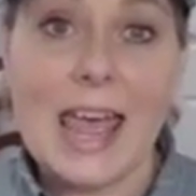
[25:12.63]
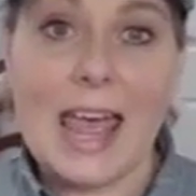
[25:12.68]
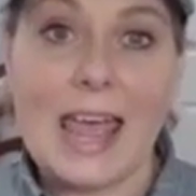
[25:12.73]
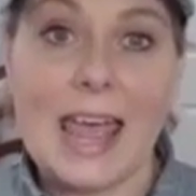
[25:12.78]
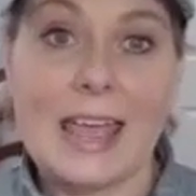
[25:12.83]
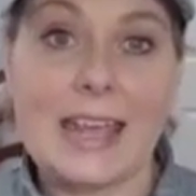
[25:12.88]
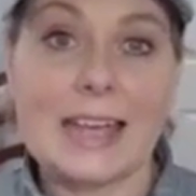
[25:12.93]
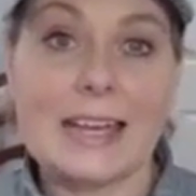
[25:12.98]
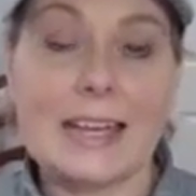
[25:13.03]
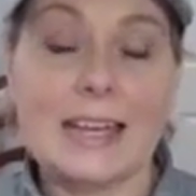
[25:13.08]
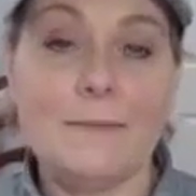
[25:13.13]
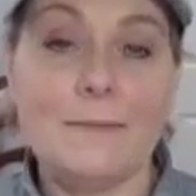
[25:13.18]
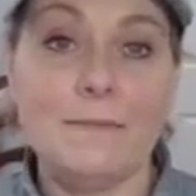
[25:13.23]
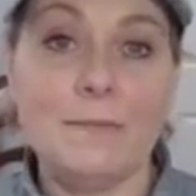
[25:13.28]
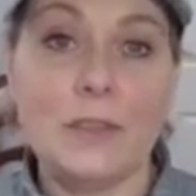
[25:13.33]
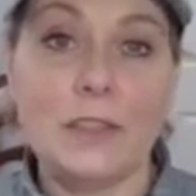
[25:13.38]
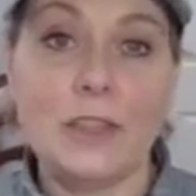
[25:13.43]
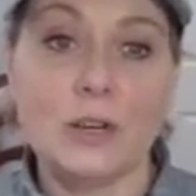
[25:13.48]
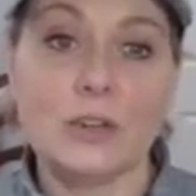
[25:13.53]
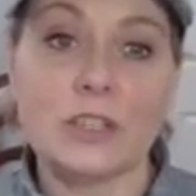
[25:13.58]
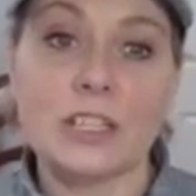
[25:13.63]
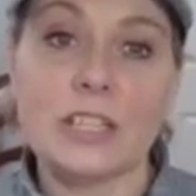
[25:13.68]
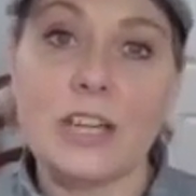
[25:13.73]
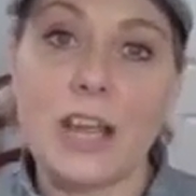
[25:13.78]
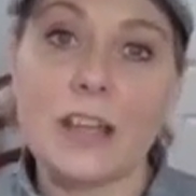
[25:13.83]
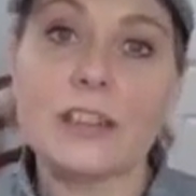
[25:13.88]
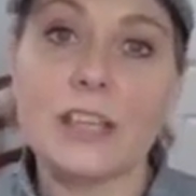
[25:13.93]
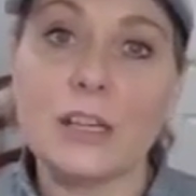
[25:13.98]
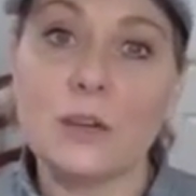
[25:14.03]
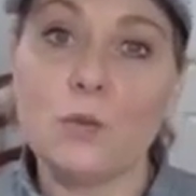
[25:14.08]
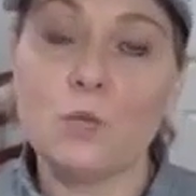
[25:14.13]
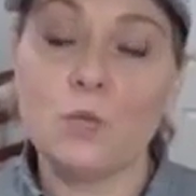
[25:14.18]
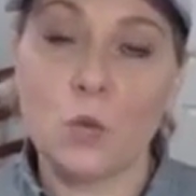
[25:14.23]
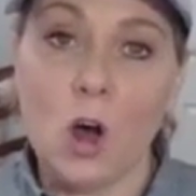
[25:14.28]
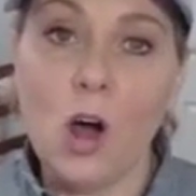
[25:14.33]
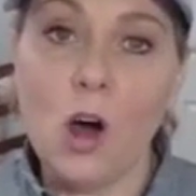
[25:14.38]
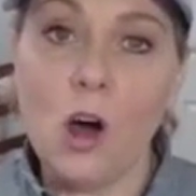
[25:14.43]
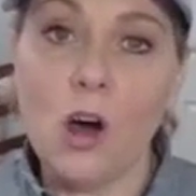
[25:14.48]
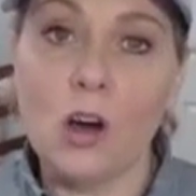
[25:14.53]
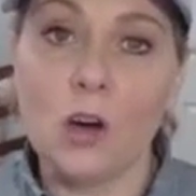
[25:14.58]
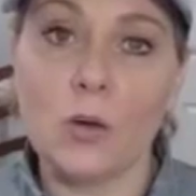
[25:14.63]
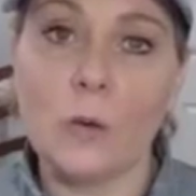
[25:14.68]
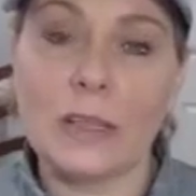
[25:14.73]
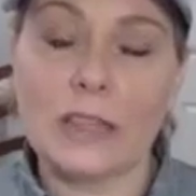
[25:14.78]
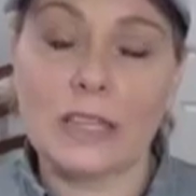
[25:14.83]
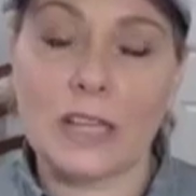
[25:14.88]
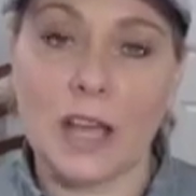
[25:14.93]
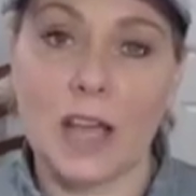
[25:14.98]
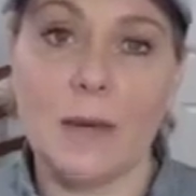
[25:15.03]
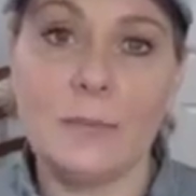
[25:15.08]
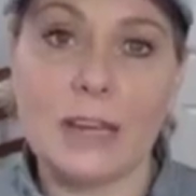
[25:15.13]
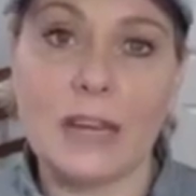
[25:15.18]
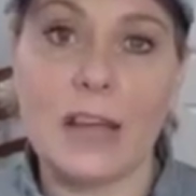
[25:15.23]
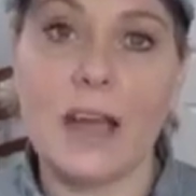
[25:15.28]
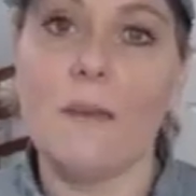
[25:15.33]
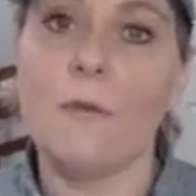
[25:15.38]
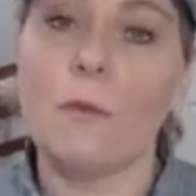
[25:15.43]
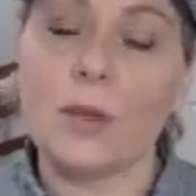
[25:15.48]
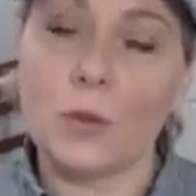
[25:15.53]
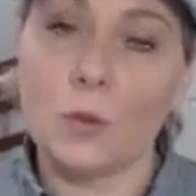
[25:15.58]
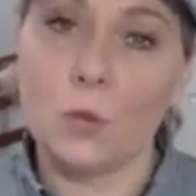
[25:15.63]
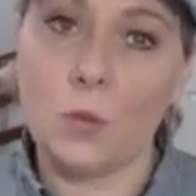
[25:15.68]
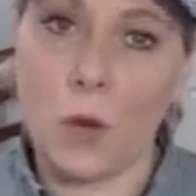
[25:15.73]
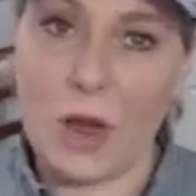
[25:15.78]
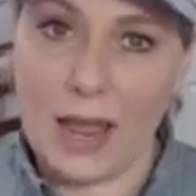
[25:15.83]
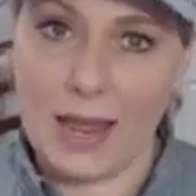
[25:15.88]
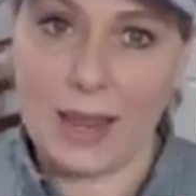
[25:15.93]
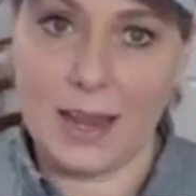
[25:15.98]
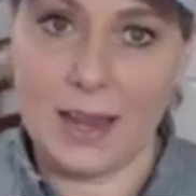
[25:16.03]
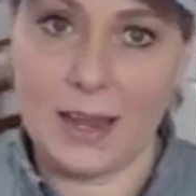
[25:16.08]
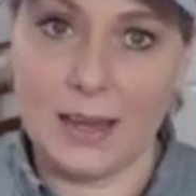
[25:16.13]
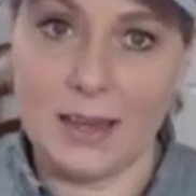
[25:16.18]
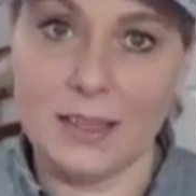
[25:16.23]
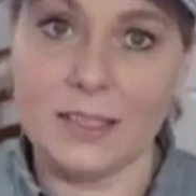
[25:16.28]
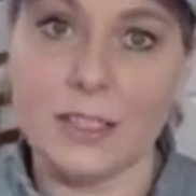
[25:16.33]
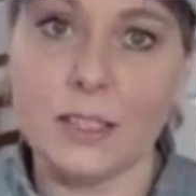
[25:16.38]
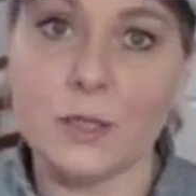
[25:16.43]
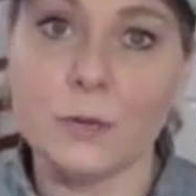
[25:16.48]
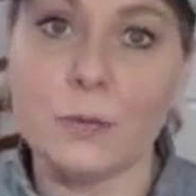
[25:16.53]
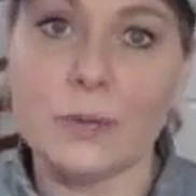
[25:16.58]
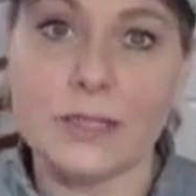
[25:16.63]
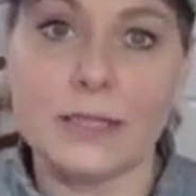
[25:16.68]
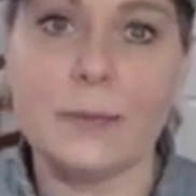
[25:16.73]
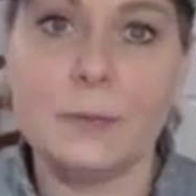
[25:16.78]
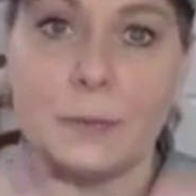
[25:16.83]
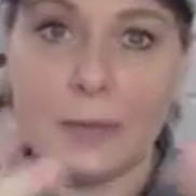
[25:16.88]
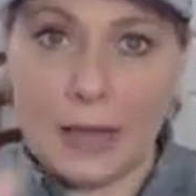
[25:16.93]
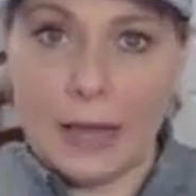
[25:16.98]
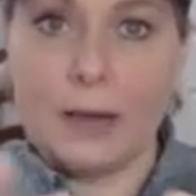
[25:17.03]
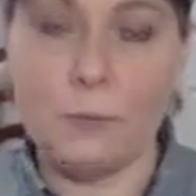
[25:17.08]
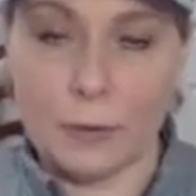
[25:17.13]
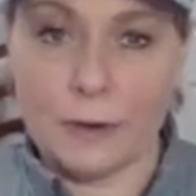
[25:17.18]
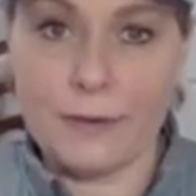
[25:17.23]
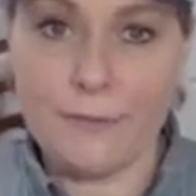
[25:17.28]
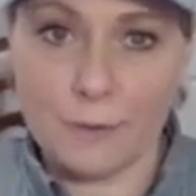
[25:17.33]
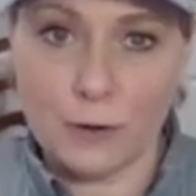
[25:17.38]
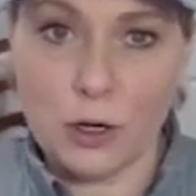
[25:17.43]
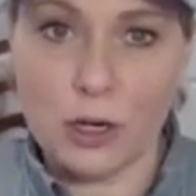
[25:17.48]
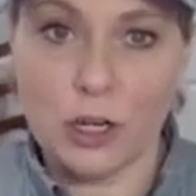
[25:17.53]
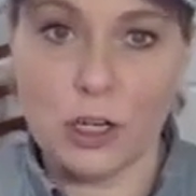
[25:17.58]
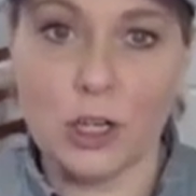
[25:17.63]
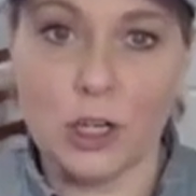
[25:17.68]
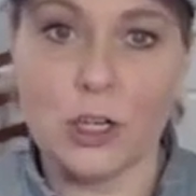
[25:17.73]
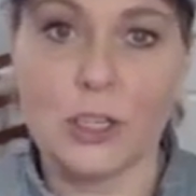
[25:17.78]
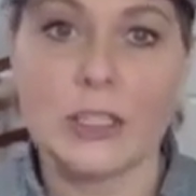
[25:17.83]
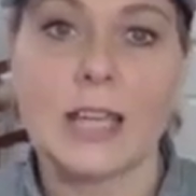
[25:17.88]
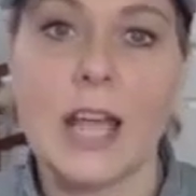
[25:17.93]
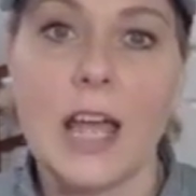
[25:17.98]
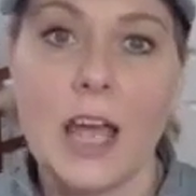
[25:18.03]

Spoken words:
and there's nothing wrong with coming up with ways to reciprocate referrals